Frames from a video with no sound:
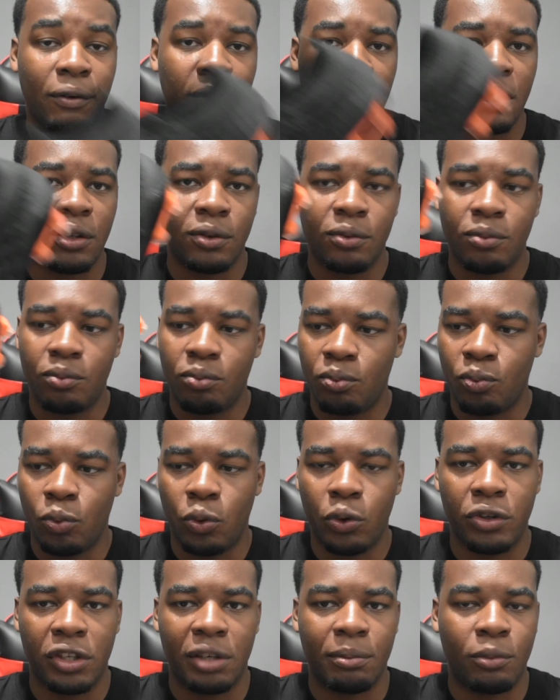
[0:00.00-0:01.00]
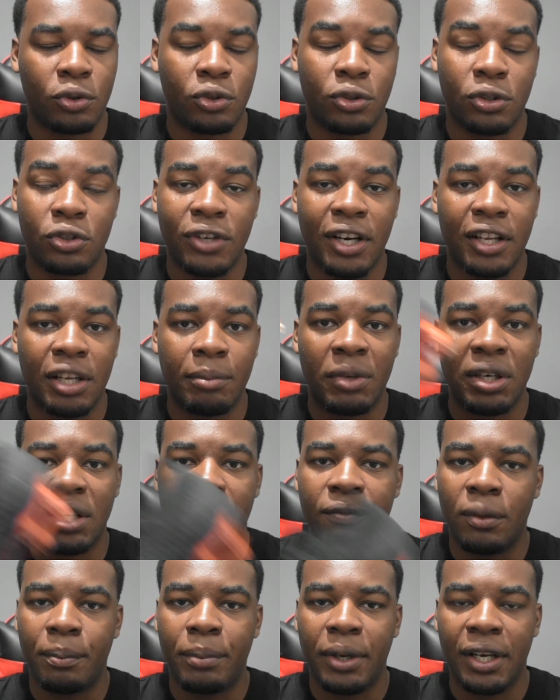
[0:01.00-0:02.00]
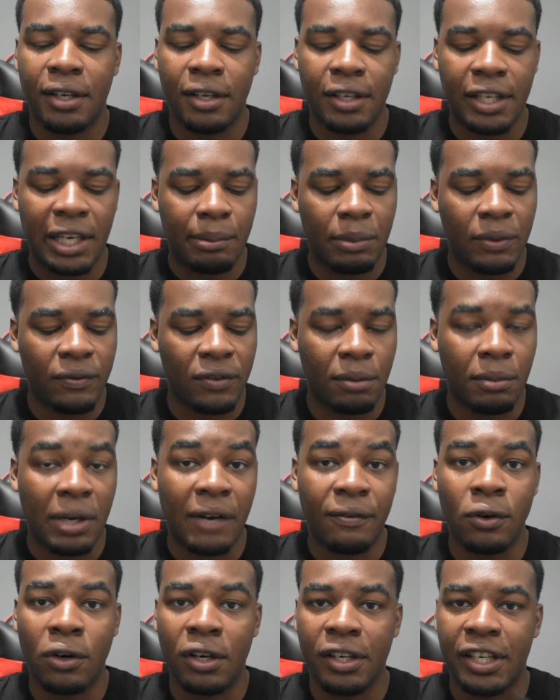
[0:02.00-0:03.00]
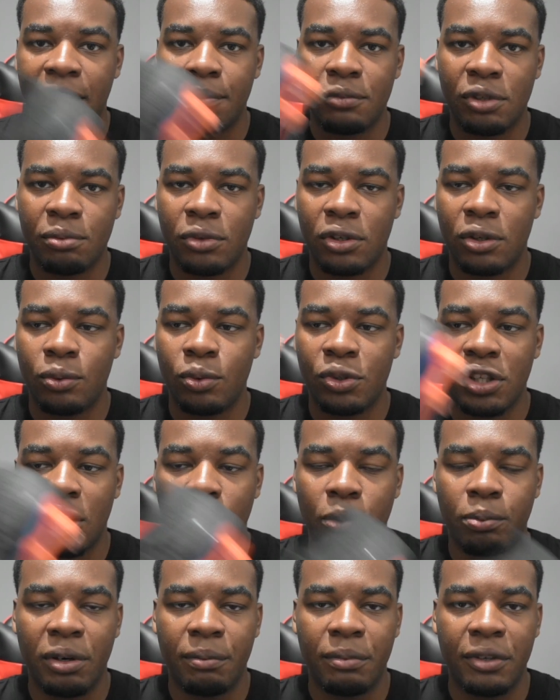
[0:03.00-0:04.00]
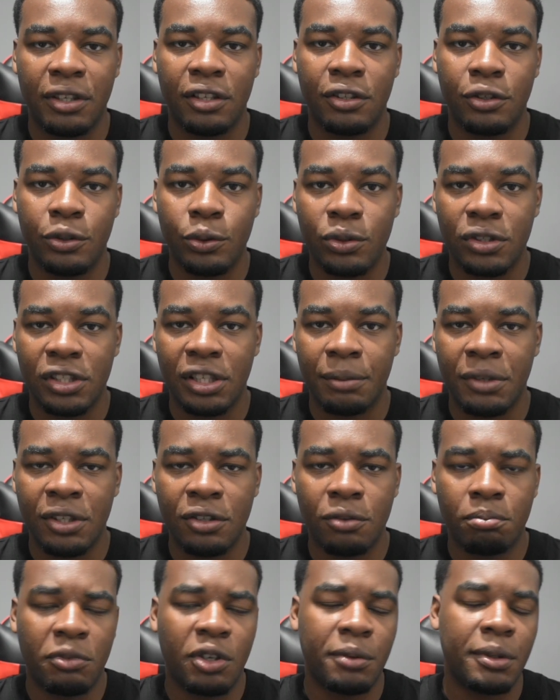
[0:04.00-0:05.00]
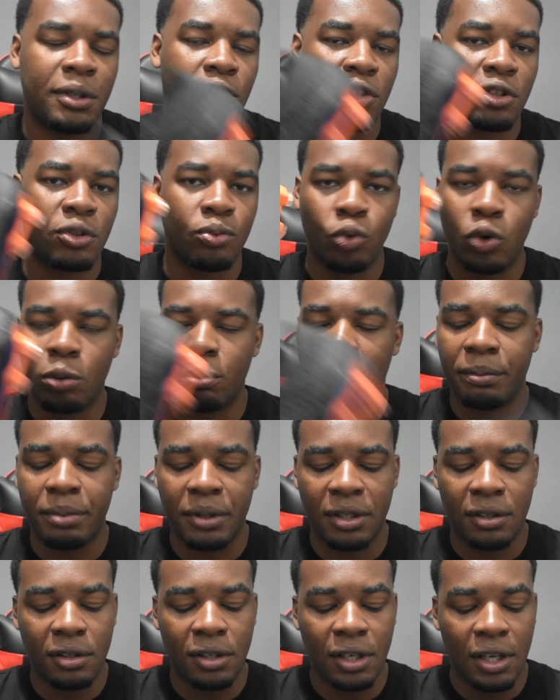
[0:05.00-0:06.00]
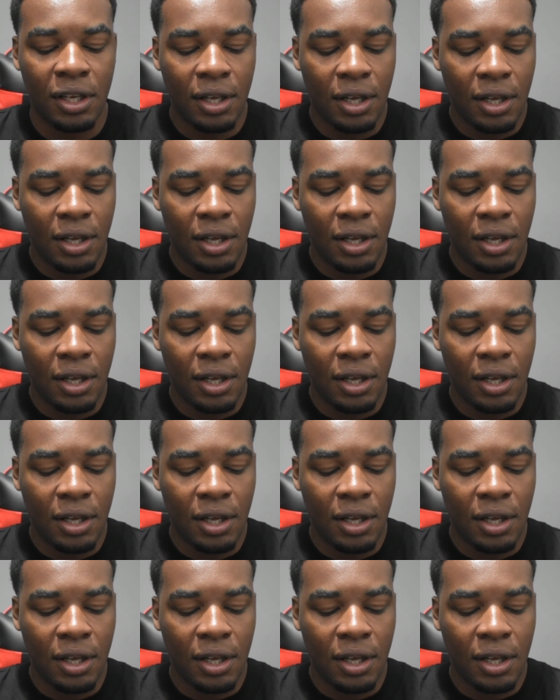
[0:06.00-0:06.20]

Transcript: I've only worn them to try them, and I've not played a game with them. I've got a game tomorrow which I'll probably use them in, maybe just warm up in.